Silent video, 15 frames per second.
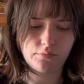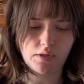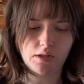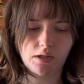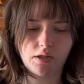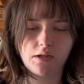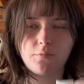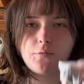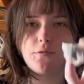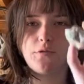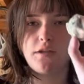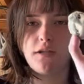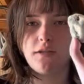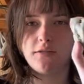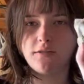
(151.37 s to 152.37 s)
It comes with
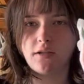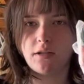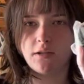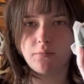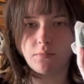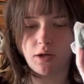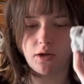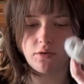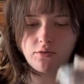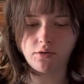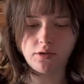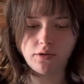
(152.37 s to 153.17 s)
a second battery,